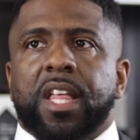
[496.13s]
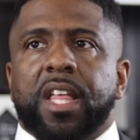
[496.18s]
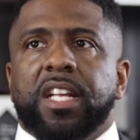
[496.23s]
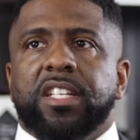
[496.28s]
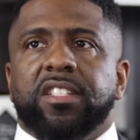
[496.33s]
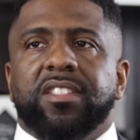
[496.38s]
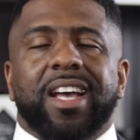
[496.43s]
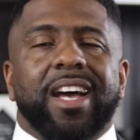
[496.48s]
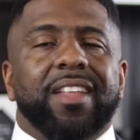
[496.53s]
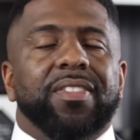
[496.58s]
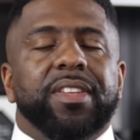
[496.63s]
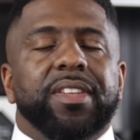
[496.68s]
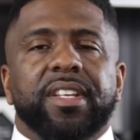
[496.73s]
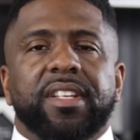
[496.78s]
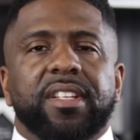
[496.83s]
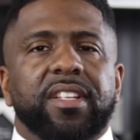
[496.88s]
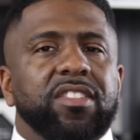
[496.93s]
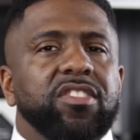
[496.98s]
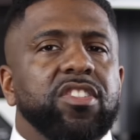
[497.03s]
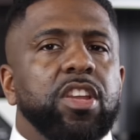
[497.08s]
not the
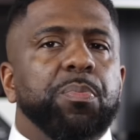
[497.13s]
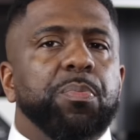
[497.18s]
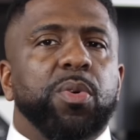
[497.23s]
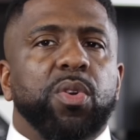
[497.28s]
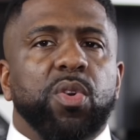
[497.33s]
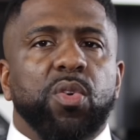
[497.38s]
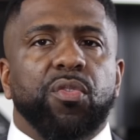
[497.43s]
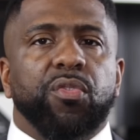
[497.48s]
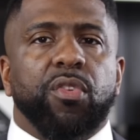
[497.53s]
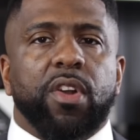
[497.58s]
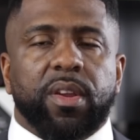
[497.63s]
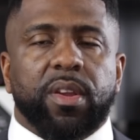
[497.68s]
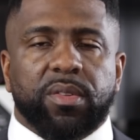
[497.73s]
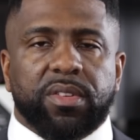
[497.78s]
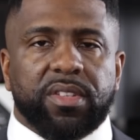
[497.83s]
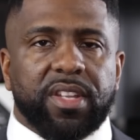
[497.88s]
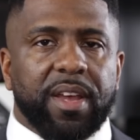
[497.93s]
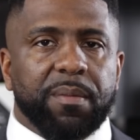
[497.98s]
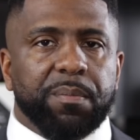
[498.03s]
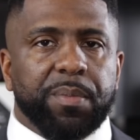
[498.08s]
typical fragrance
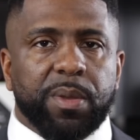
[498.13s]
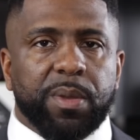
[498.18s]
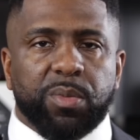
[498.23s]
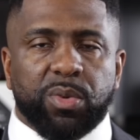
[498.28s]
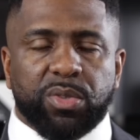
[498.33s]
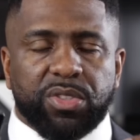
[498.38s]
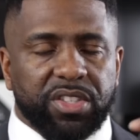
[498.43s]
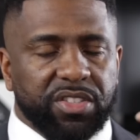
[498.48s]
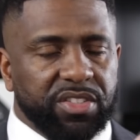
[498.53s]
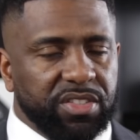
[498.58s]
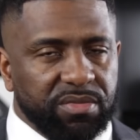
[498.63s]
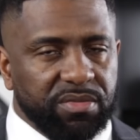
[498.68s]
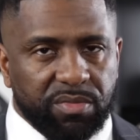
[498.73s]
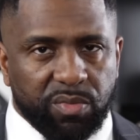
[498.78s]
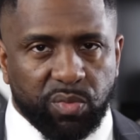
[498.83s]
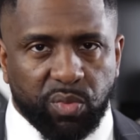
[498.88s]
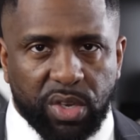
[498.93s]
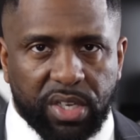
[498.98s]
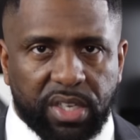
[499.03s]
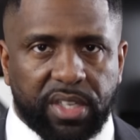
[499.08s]
that people just
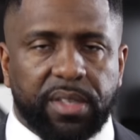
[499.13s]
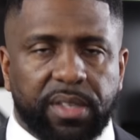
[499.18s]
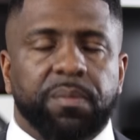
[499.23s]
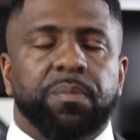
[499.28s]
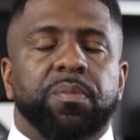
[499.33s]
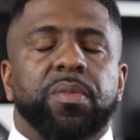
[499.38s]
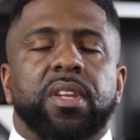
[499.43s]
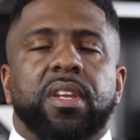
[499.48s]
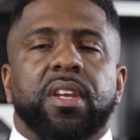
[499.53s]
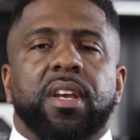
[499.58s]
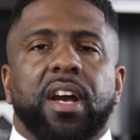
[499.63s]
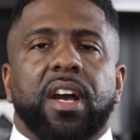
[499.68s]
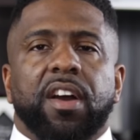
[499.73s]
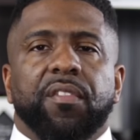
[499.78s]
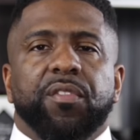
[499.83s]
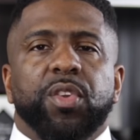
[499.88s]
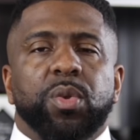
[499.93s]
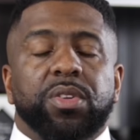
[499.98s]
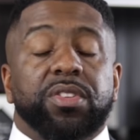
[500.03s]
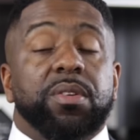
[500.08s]
really
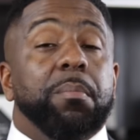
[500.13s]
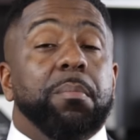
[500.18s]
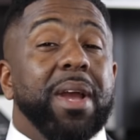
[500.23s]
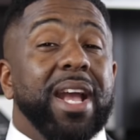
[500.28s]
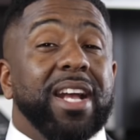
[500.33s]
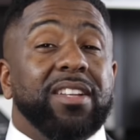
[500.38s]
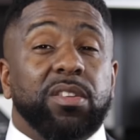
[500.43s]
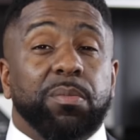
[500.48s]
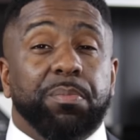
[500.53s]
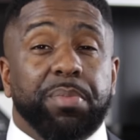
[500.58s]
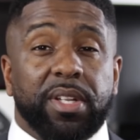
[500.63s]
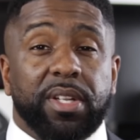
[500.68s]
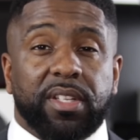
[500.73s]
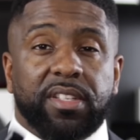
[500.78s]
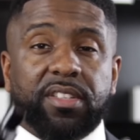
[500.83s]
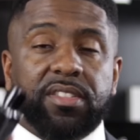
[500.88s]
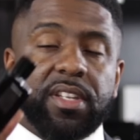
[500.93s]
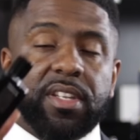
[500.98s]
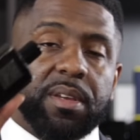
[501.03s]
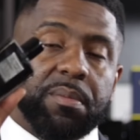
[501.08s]
view as a mass appealing
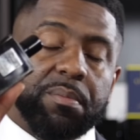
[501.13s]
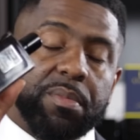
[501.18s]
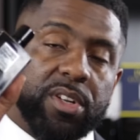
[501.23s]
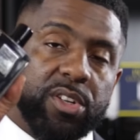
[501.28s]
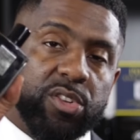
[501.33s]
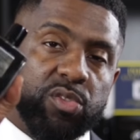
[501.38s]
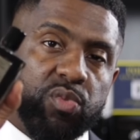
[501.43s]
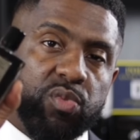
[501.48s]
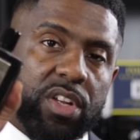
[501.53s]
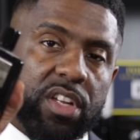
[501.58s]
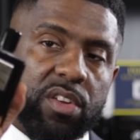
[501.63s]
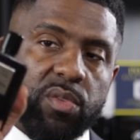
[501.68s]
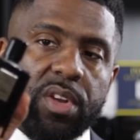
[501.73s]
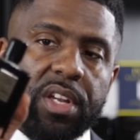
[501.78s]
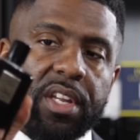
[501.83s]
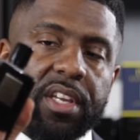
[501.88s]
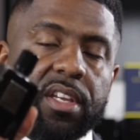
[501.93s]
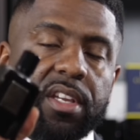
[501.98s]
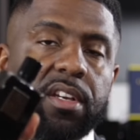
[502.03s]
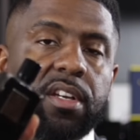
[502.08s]
scent, but it's
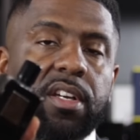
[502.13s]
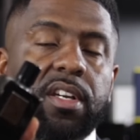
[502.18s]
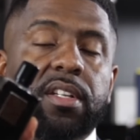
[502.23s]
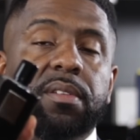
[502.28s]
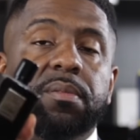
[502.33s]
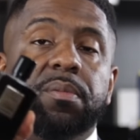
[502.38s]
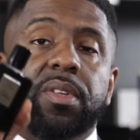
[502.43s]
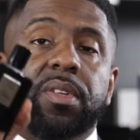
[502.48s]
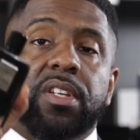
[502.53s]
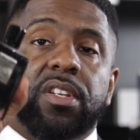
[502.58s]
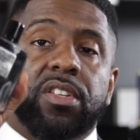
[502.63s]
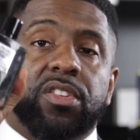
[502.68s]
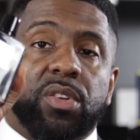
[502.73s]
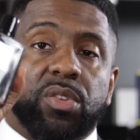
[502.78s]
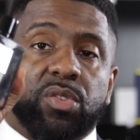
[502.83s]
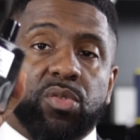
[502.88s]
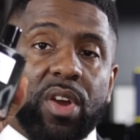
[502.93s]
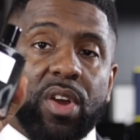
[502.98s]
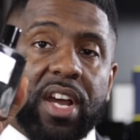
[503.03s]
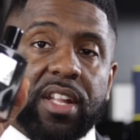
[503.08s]
really good. So
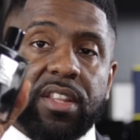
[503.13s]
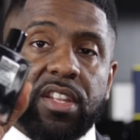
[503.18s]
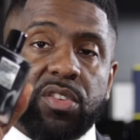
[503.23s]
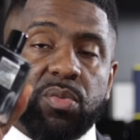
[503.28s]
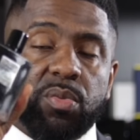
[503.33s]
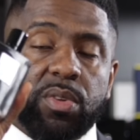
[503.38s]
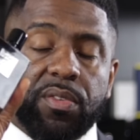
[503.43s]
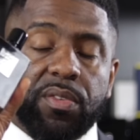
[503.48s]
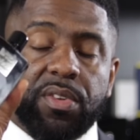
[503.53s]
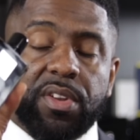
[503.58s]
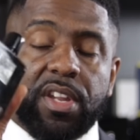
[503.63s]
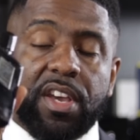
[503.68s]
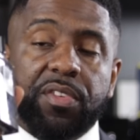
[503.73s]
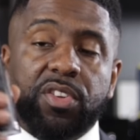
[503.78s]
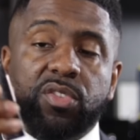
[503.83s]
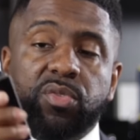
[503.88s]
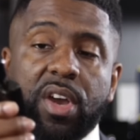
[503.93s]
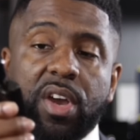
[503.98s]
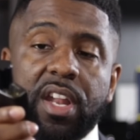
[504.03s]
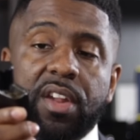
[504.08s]
try this one if you never
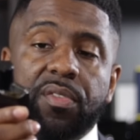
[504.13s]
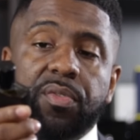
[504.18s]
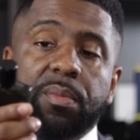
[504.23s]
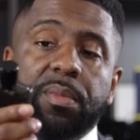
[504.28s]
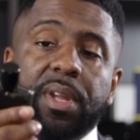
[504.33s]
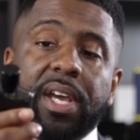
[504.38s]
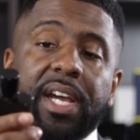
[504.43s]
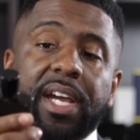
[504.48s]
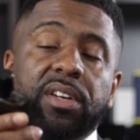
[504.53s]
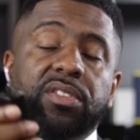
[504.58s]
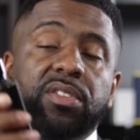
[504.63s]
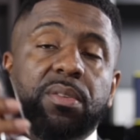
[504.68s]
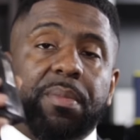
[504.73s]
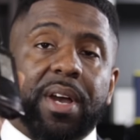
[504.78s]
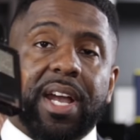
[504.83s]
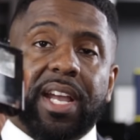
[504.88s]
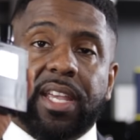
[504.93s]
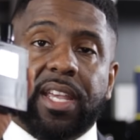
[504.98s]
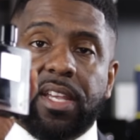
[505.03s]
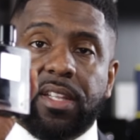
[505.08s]
tried it, from the house of
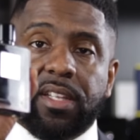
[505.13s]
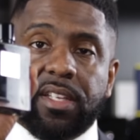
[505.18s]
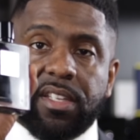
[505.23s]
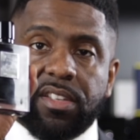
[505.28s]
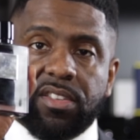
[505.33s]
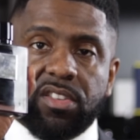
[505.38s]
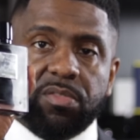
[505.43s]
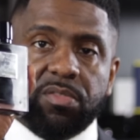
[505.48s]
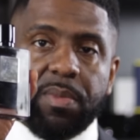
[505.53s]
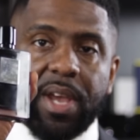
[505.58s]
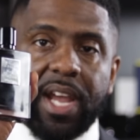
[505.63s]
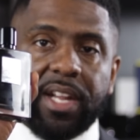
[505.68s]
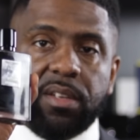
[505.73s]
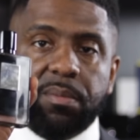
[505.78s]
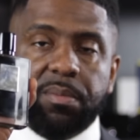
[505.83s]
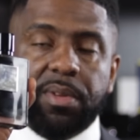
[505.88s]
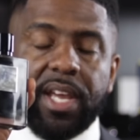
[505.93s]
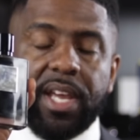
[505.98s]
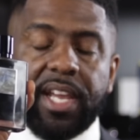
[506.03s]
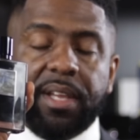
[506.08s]
by Killian. This is Back to
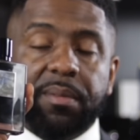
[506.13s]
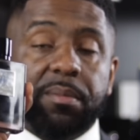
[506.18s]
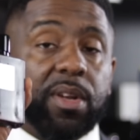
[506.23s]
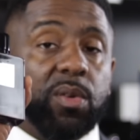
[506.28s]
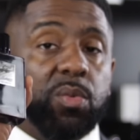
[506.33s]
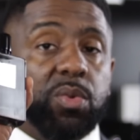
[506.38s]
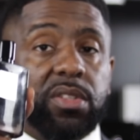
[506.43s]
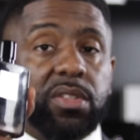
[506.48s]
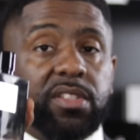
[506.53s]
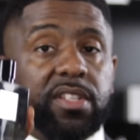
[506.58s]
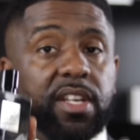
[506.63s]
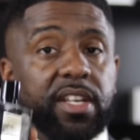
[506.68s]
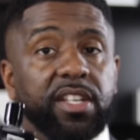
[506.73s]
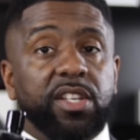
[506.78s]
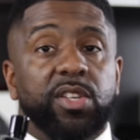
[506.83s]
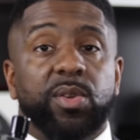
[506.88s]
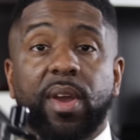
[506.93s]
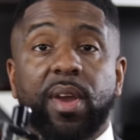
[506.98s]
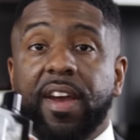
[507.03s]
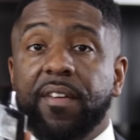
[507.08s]
Black, but I will tell you,
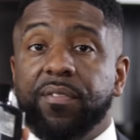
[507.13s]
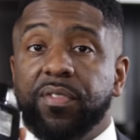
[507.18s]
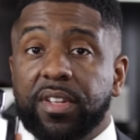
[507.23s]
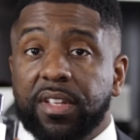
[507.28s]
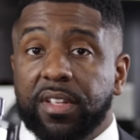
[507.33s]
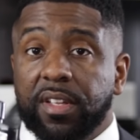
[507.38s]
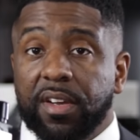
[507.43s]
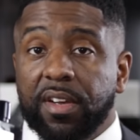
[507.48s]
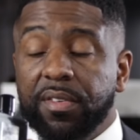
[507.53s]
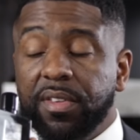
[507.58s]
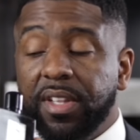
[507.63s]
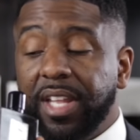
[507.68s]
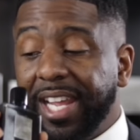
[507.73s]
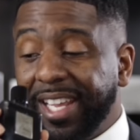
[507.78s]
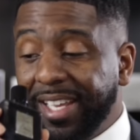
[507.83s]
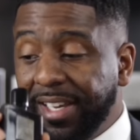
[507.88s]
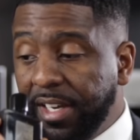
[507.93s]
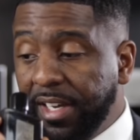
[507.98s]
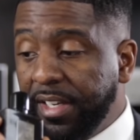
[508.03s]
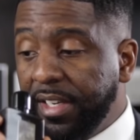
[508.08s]
you have to love like
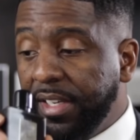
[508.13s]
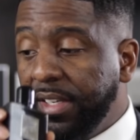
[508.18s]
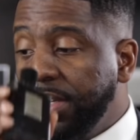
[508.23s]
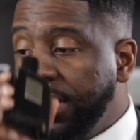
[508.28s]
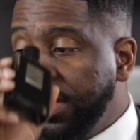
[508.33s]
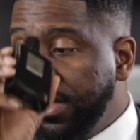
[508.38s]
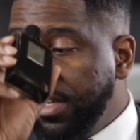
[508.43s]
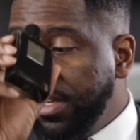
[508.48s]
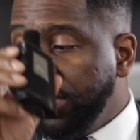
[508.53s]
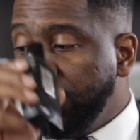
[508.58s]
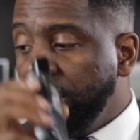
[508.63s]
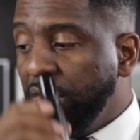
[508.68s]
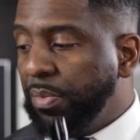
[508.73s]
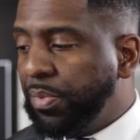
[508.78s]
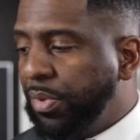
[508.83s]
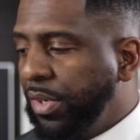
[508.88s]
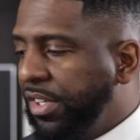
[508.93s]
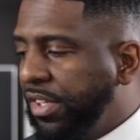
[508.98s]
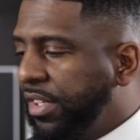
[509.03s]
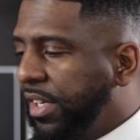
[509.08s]
honey to
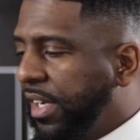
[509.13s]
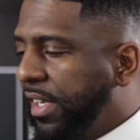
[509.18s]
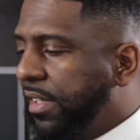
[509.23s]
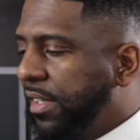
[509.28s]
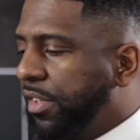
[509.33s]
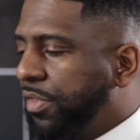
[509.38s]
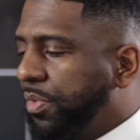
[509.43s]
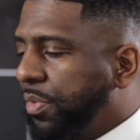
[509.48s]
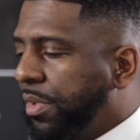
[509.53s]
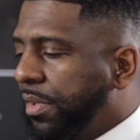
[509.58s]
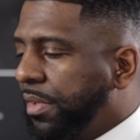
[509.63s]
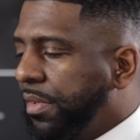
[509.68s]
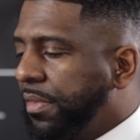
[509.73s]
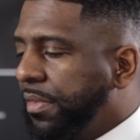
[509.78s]
appreciate this one.